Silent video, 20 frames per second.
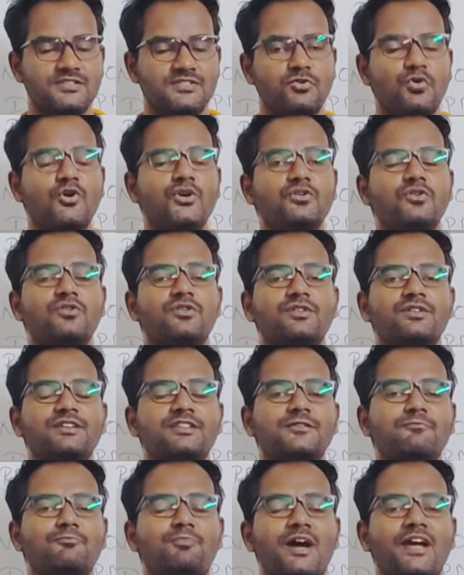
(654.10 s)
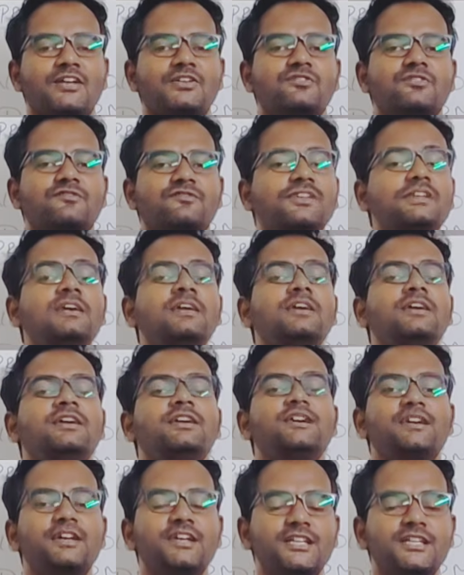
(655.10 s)
is going on in the mind of the
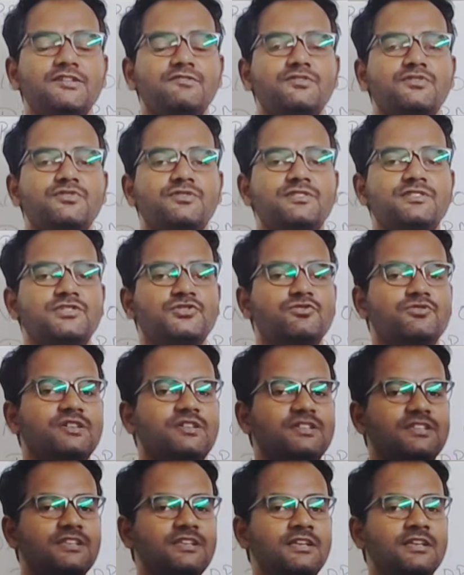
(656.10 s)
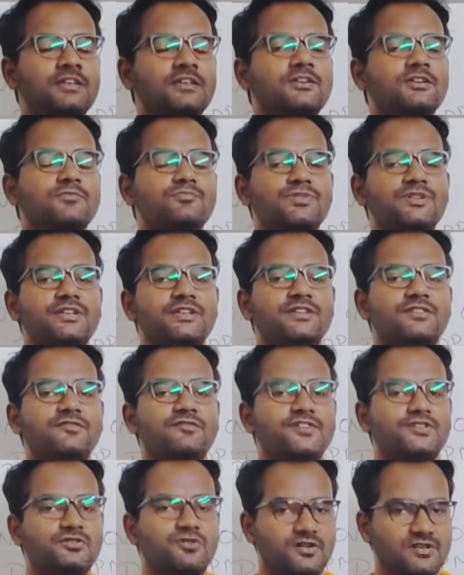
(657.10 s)
individuals during the period
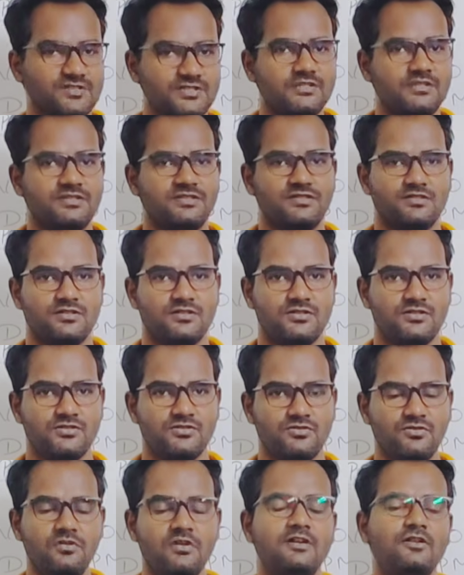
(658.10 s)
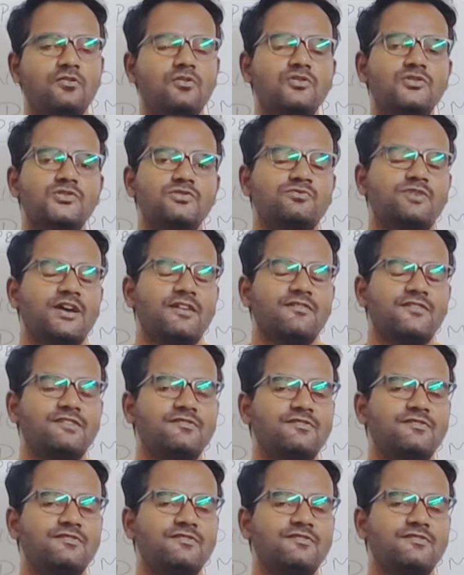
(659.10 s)
of adolescence. So also I have